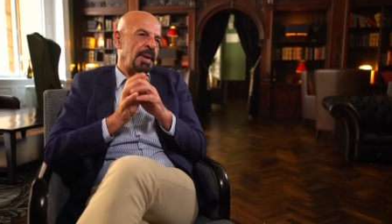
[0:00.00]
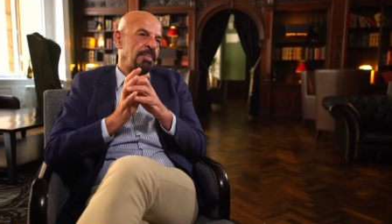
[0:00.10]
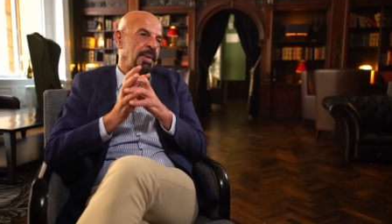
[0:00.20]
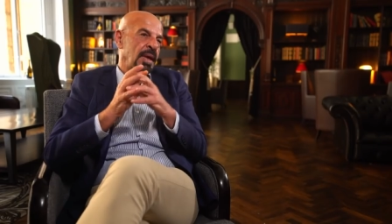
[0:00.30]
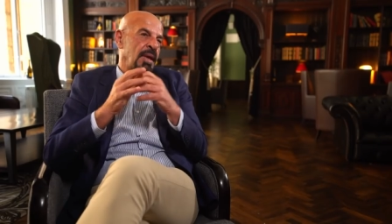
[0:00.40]

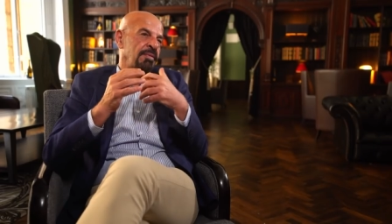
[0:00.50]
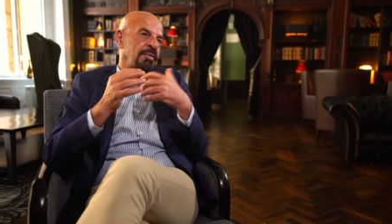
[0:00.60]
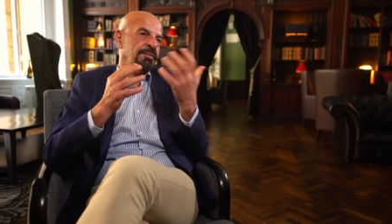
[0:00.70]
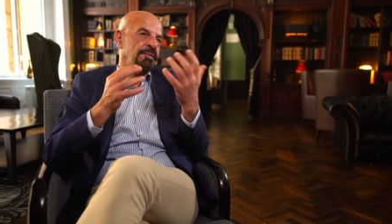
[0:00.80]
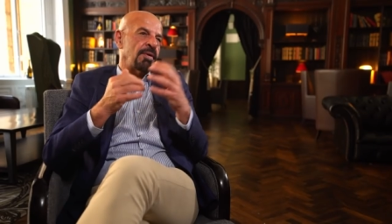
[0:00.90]
made me
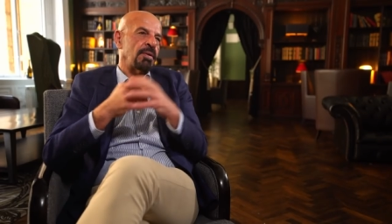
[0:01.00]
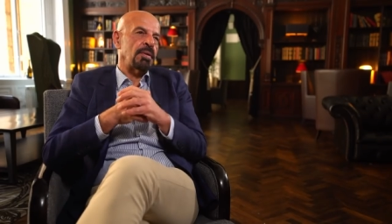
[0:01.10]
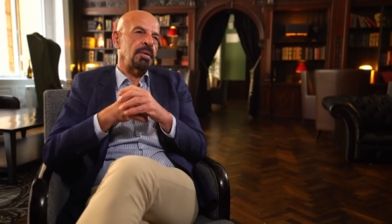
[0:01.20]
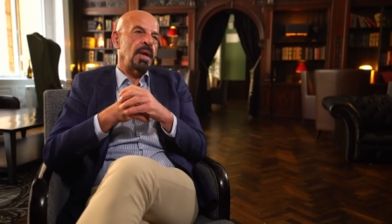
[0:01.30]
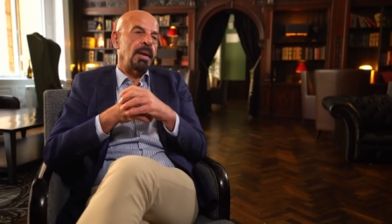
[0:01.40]
even
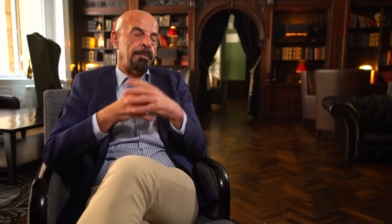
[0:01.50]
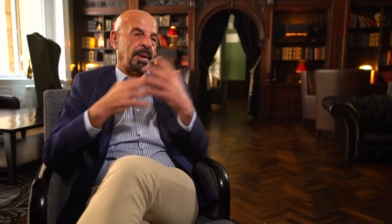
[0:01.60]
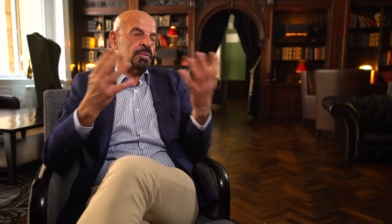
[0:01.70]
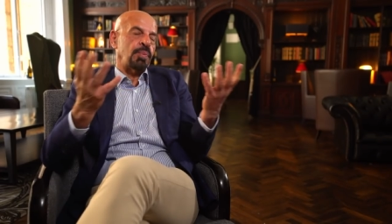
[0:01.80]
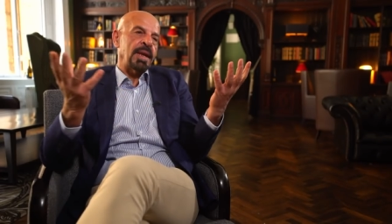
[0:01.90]
for,
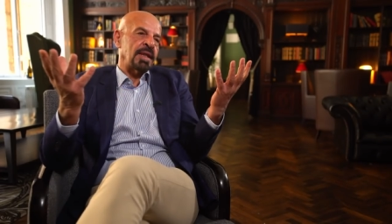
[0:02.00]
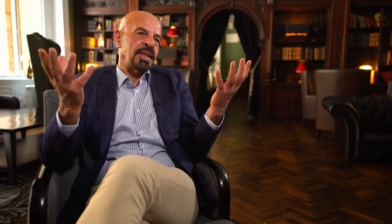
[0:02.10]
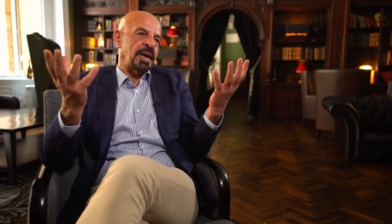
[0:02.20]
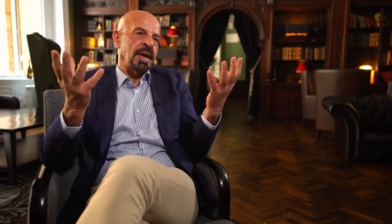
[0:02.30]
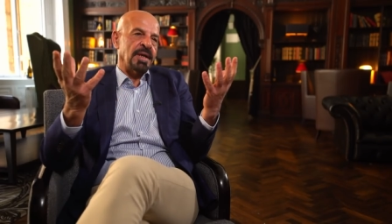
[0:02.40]
but winning
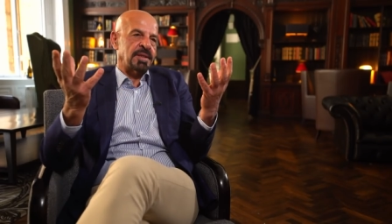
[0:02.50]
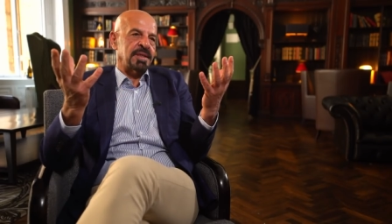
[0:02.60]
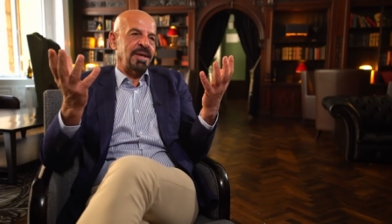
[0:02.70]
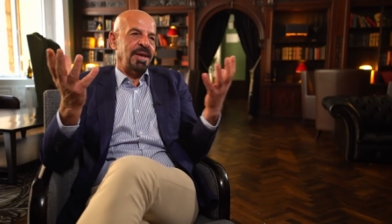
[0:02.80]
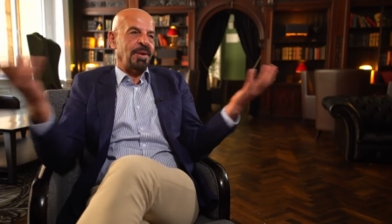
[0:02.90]
the
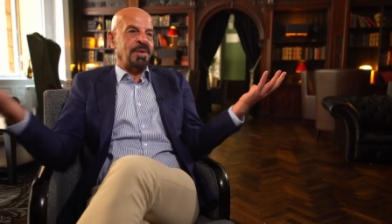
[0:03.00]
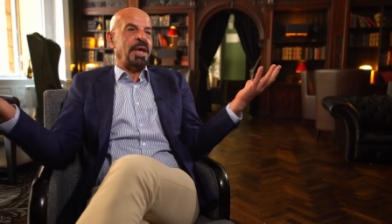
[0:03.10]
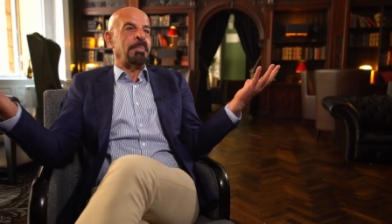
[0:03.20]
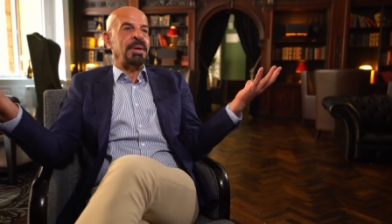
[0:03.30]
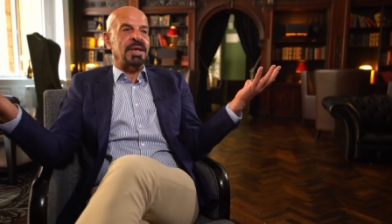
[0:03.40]
race, you know,
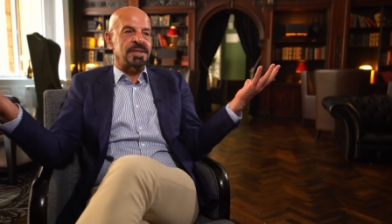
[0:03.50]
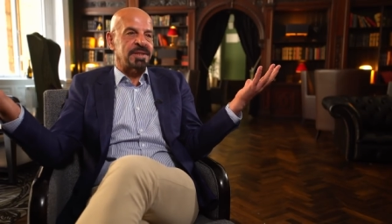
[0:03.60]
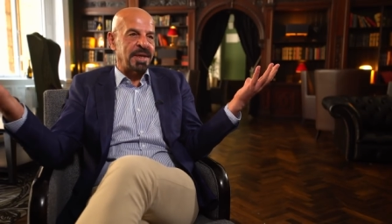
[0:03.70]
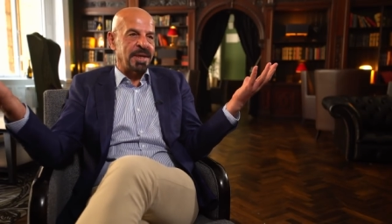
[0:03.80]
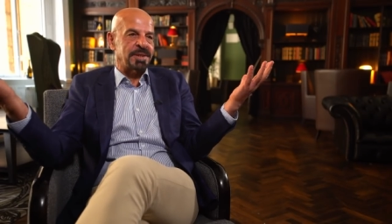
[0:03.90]
their
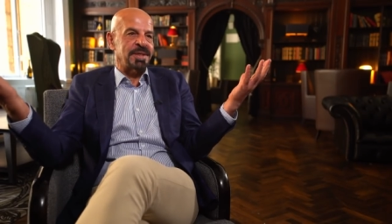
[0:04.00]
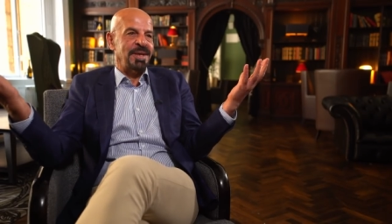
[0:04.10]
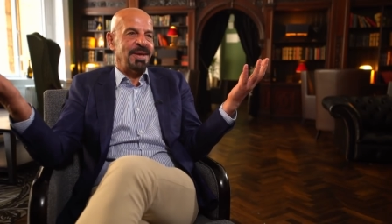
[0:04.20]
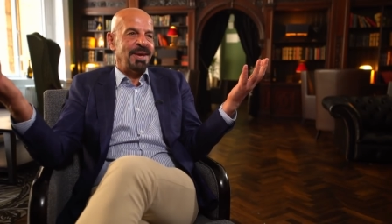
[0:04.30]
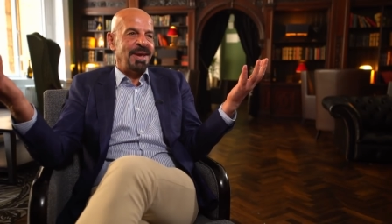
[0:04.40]
biggest race.
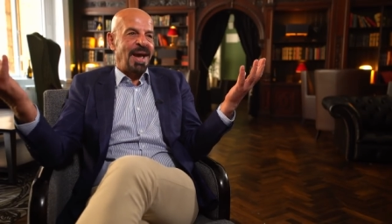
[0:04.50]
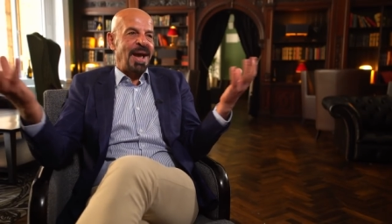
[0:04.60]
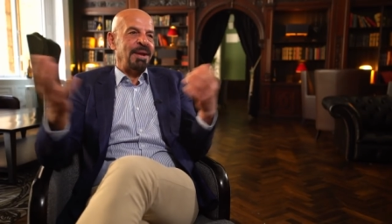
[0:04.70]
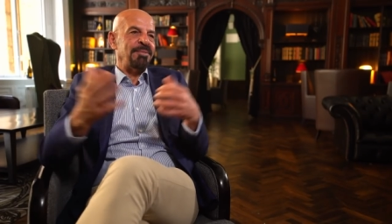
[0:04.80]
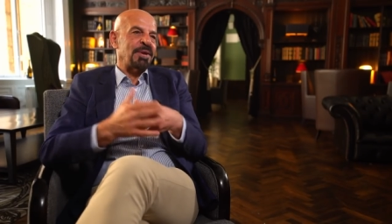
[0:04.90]

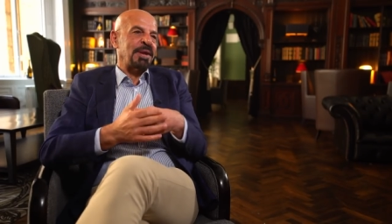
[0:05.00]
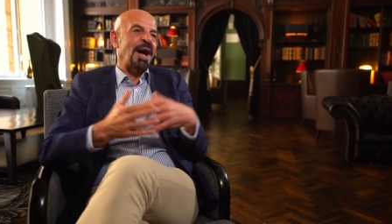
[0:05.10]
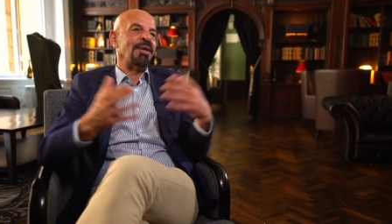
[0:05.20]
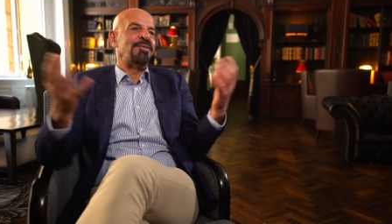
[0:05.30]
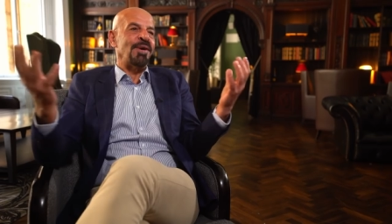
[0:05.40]
And if you
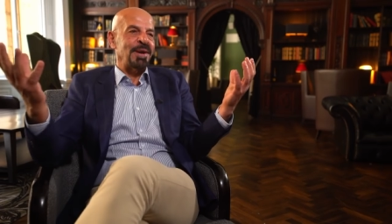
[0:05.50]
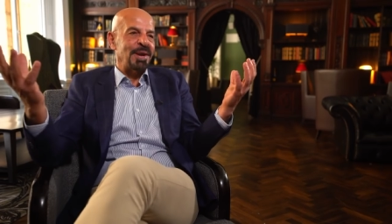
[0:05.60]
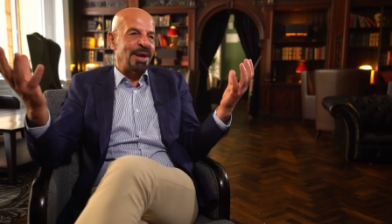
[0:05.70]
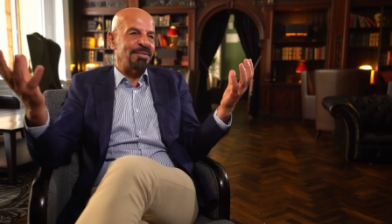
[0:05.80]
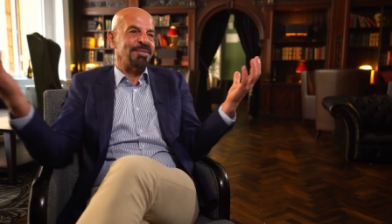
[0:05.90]
can't fall
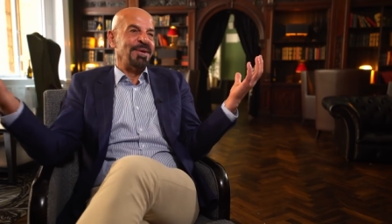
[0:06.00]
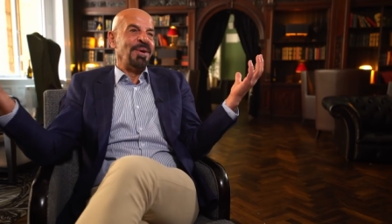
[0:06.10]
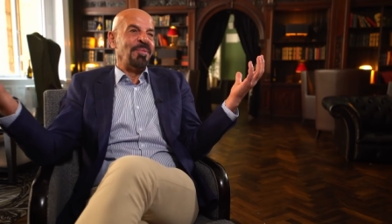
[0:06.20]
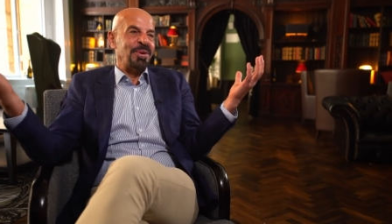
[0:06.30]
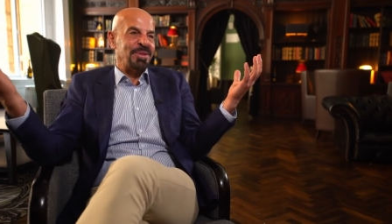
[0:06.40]
in love
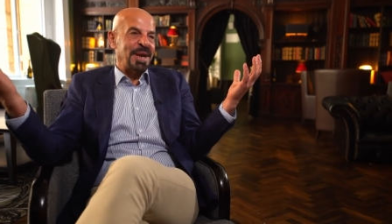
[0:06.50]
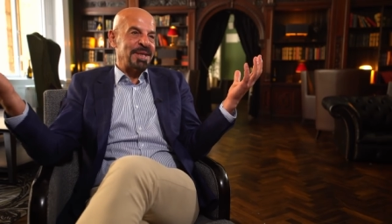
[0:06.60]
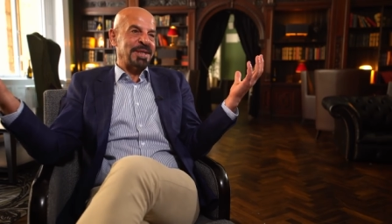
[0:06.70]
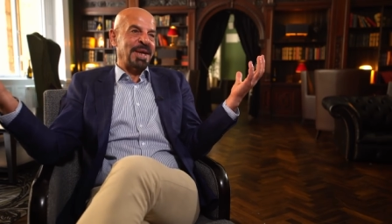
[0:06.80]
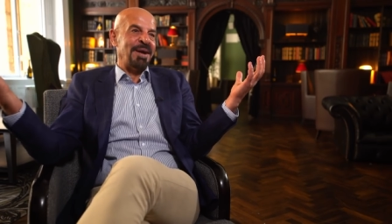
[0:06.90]
with
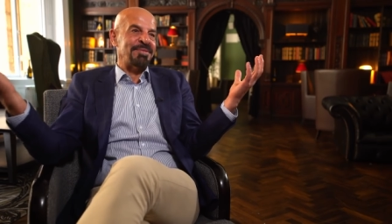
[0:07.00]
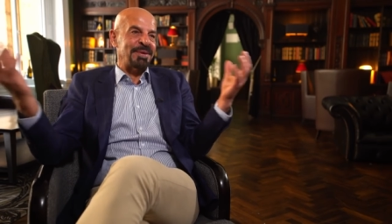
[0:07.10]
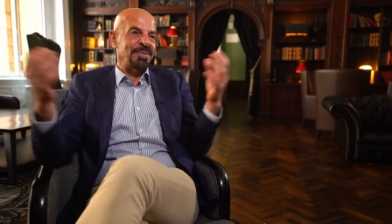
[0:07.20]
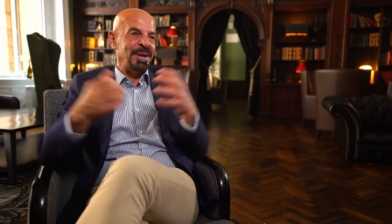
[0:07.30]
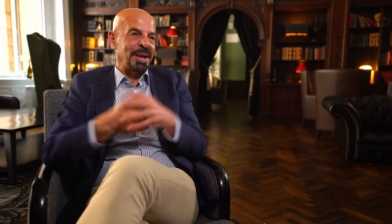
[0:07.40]
racing
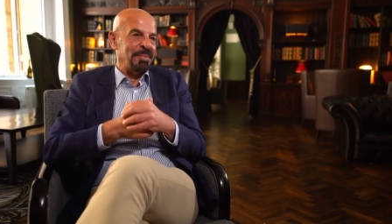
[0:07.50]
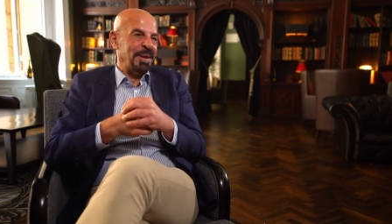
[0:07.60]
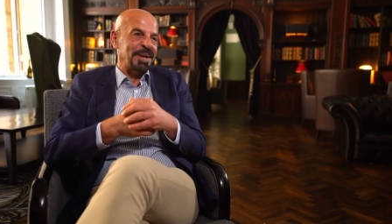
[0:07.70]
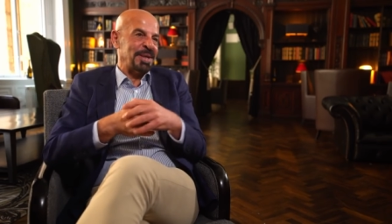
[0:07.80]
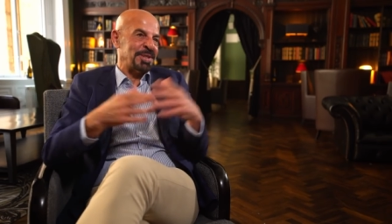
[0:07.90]
after winning a
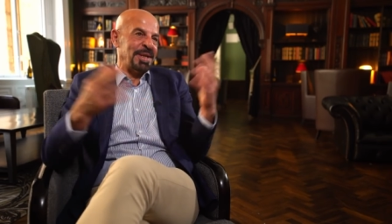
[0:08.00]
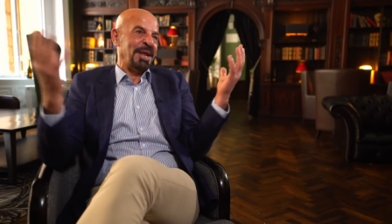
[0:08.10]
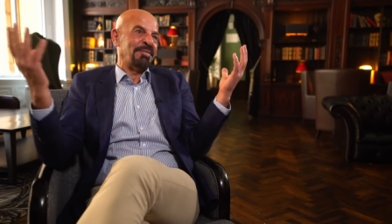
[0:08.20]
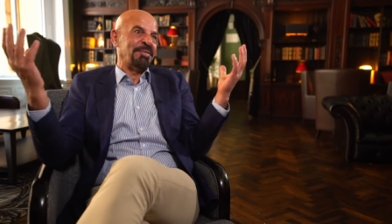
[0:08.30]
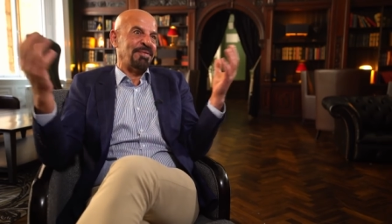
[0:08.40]
big race, you'll
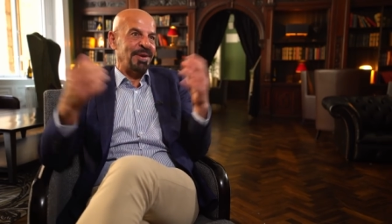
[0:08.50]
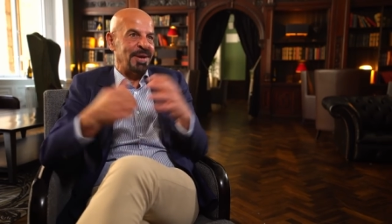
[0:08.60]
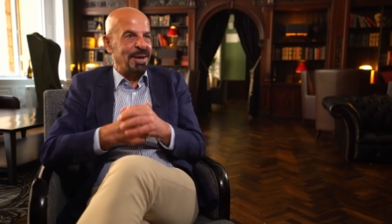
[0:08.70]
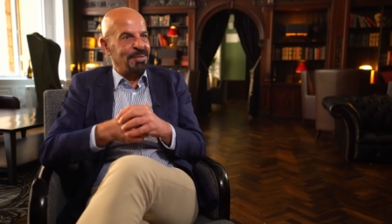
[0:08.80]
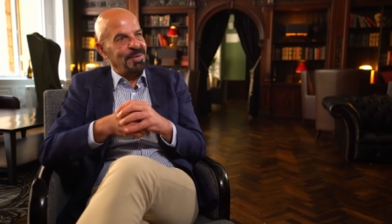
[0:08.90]
never fall
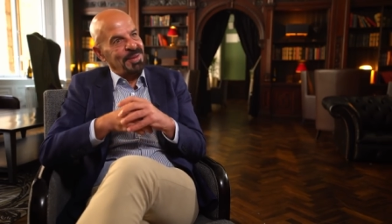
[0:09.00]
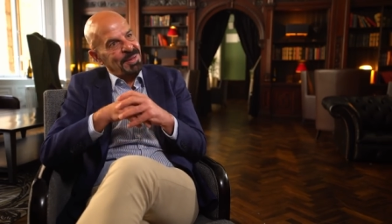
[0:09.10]
in love with